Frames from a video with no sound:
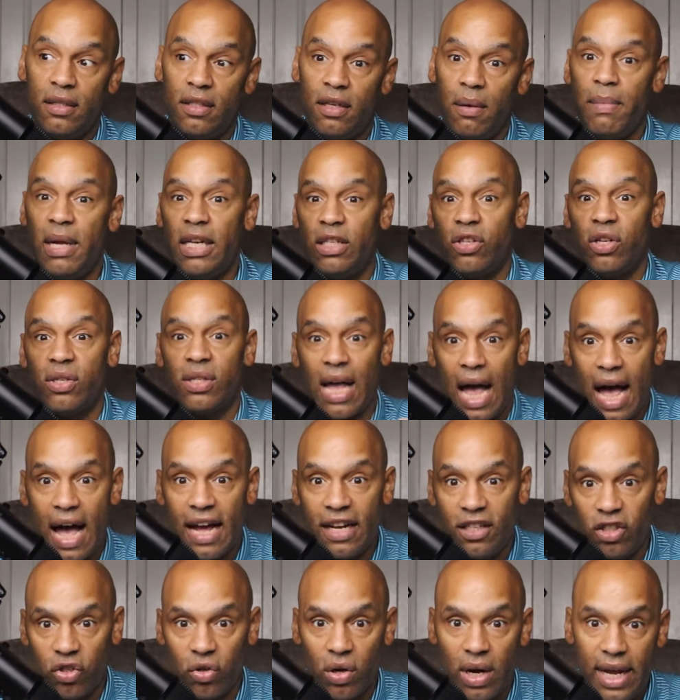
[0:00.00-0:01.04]
Demetrius
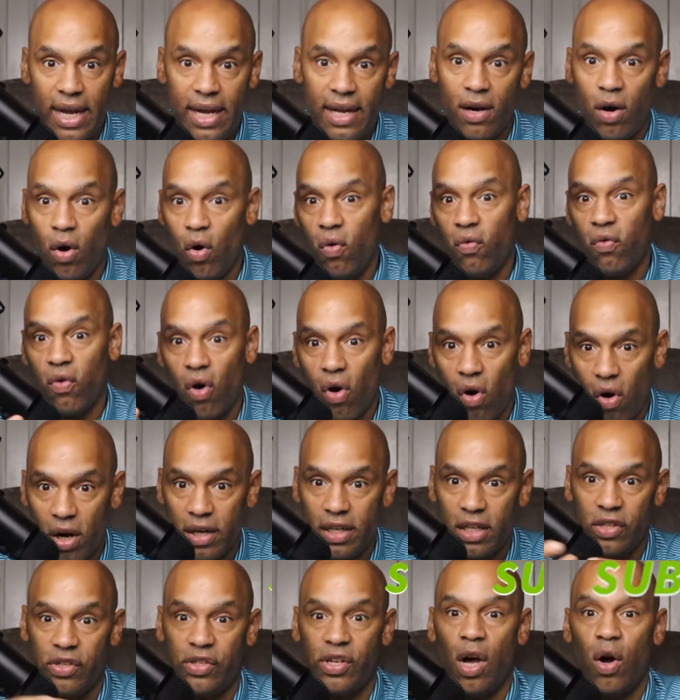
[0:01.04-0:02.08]
Andrade over on
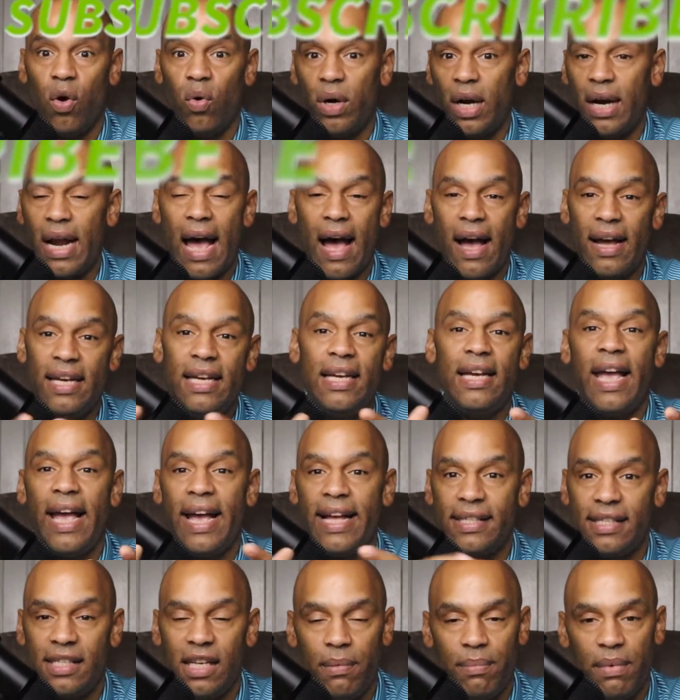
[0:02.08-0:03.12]
DAZN and how he
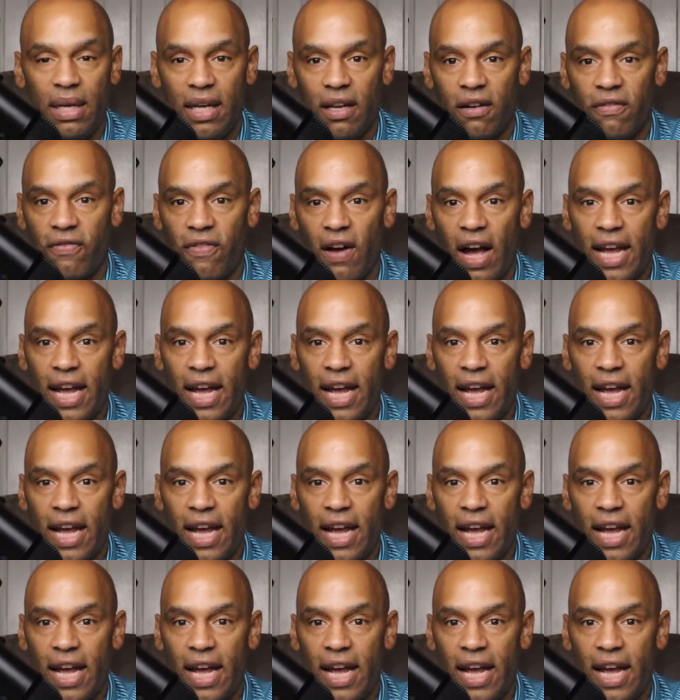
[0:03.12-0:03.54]
can't seem to get a